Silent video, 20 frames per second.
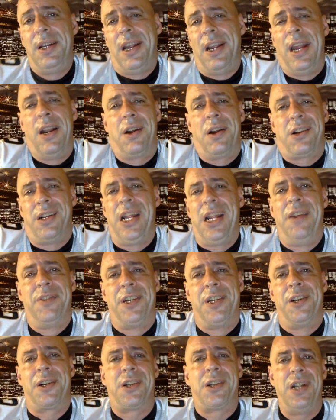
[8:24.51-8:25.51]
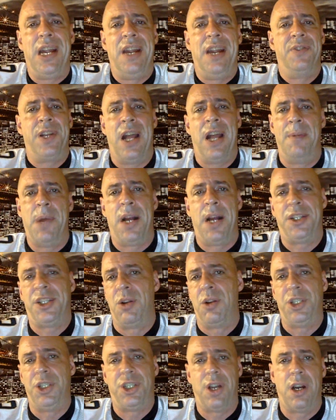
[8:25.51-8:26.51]
Cleveland or Cleveland. I'm not
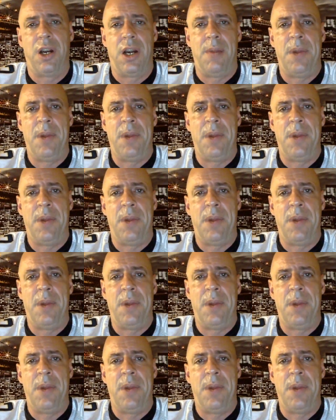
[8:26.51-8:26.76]
so sure.